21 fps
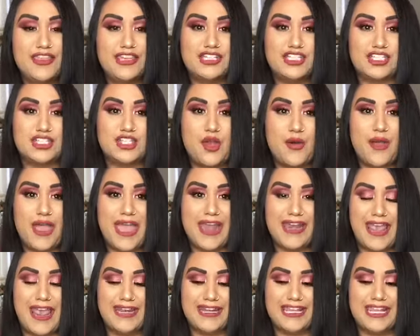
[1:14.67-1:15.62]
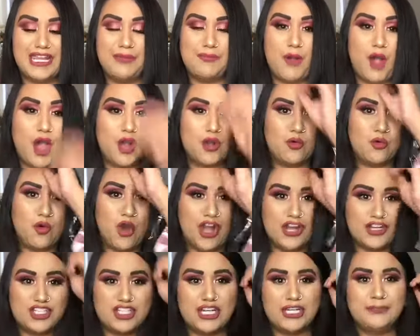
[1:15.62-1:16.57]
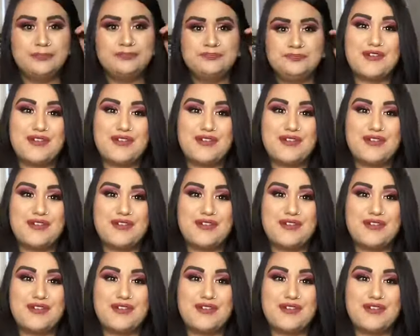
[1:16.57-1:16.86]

then just go ahead and keep on watching.